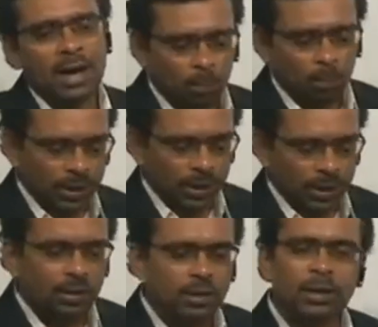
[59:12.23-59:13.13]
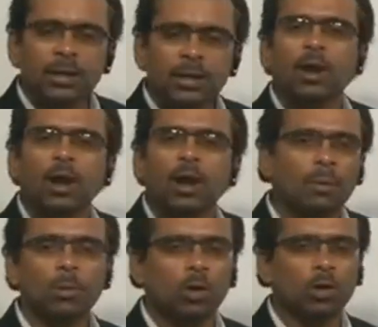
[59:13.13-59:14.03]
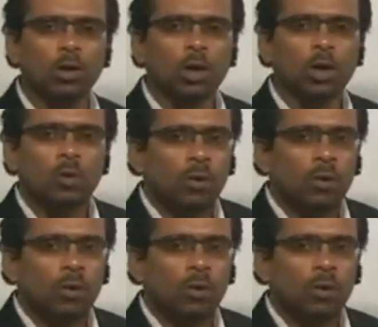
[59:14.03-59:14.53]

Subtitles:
operate in common mode.